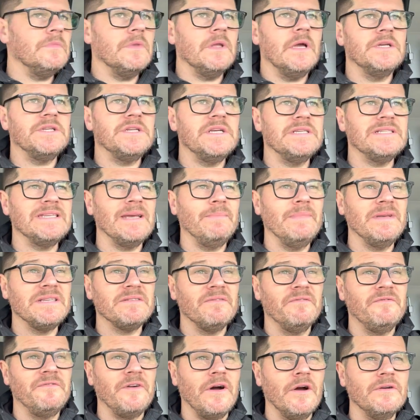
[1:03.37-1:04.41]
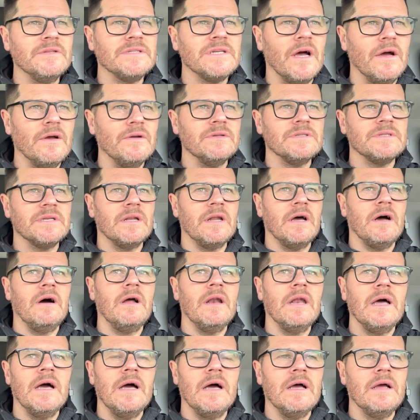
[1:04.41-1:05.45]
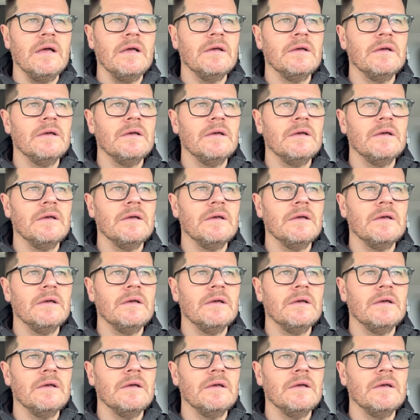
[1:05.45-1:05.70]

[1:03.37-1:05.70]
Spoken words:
She sent me some photos, and I'll